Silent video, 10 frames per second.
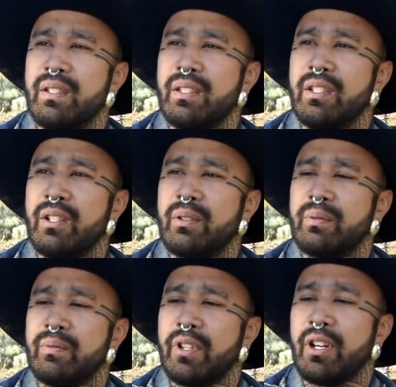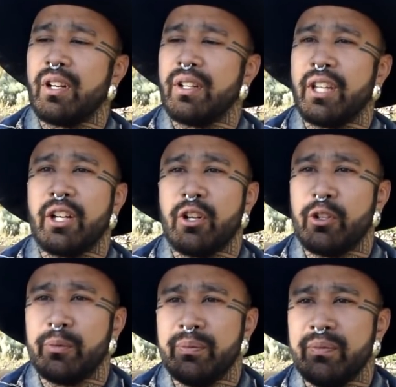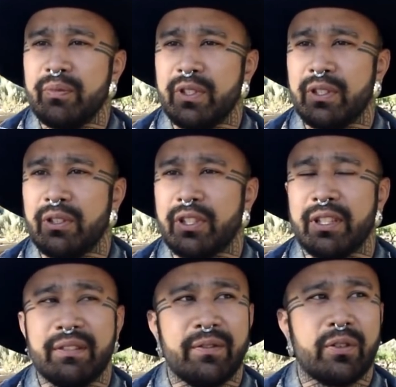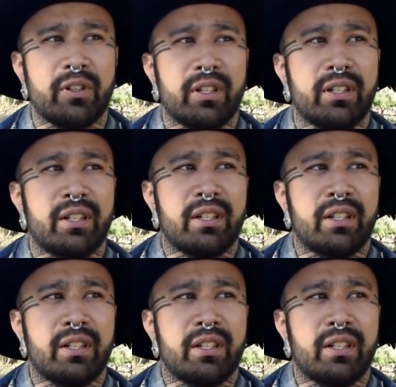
you know, the heart in the home, you know, looking for